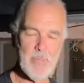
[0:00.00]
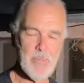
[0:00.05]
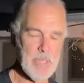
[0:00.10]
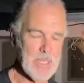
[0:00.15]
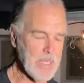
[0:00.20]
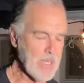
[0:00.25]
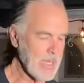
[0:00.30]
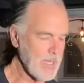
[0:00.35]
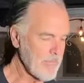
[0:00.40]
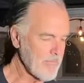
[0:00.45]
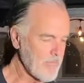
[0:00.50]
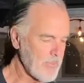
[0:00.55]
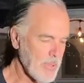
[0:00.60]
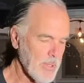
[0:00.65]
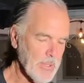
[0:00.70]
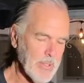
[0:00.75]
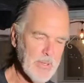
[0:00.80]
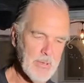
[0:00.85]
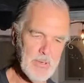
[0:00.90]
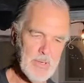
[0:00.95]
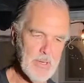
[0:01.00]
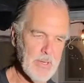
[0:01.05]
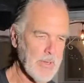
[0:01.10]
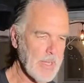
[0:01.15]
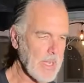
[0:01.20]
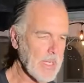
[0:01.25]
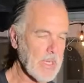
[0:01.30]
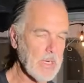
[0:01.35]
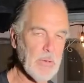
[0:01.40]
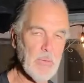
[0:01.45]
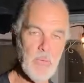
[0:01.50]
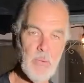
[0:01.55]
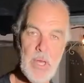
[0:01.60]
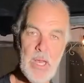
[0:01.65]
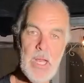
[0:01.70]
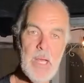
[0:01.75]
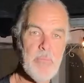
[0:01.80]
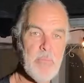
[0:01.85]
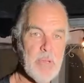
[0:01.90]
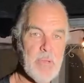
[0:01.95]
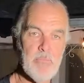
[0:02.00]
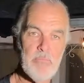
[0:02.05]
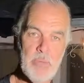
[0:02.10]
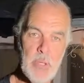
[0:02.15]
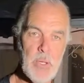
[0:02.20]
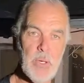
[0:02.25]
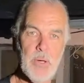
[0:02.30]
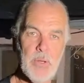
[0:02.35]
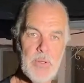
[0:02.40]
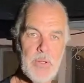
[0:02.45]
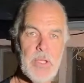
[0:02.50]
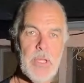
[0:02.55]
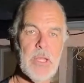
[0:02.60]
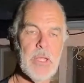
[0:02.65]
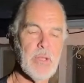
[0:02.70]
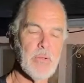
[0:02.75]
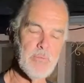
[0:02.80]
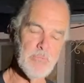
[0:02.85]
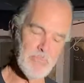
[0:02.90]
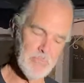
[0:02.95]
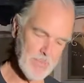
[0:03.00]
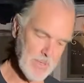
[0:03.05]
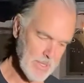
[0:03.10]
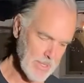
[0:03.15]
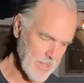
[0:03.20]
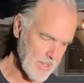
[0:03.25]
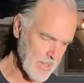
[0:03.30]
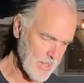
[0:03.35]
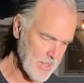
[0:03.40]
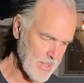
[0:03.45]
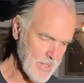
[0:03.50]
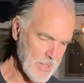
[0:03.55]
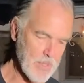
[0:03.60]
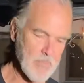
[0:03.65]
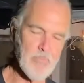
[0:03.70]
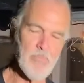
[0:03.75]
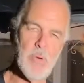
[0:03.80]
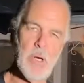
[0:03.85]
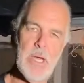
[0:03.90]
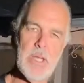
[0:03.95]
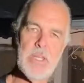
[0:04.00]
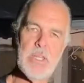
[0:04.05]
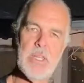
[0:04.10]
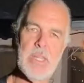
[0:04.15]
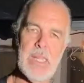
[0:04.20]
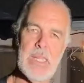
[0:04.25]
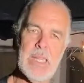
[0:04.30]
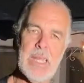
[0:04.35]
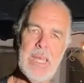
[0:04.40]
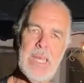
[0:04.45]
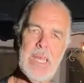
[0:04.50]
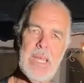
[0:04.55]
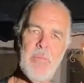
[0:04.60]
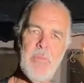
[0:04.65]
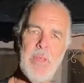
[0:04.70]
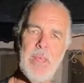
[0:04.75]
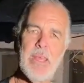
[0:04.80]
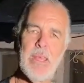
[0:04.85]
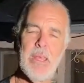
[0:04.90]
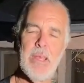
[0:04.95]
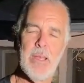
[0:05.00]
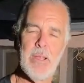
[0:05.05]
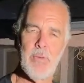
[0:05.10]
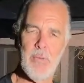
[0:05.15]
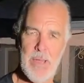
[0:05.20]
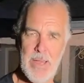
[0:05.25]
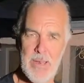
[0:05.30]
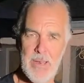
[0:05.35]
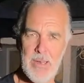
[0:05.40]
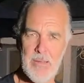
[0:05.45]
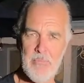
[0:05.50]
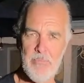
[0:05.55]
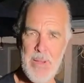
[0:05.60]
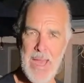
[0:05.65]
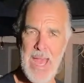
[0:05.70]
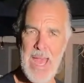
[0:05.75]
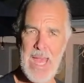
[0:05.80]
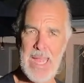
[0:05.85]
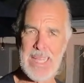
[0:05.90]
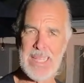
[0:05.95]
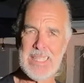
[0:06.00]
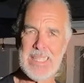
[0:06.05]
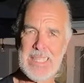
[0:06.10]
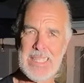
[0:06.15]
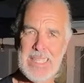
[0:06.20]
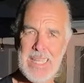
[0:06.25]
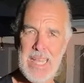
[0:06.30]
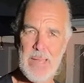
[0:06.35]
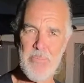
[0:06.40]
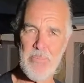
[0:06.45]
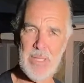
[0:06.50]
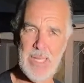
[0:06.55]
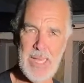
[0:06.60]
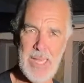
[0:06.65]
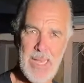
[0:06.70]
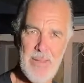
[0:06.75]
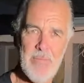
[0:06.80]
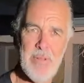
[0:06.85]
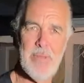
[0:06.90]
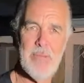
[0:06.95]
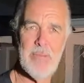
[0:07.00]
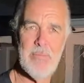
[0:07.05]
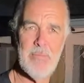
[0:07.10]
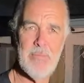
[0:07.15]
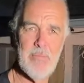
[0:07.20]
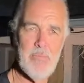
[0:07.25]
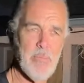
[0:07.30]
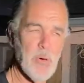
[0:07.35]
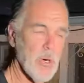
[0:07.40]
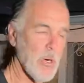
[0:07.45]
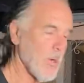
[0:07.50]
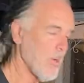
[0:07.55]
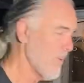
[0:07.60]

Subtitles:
Beginning bowler, you're not going to run up and bowl. You're going to get to the edge of the lane. Right arm back, step left, bowl.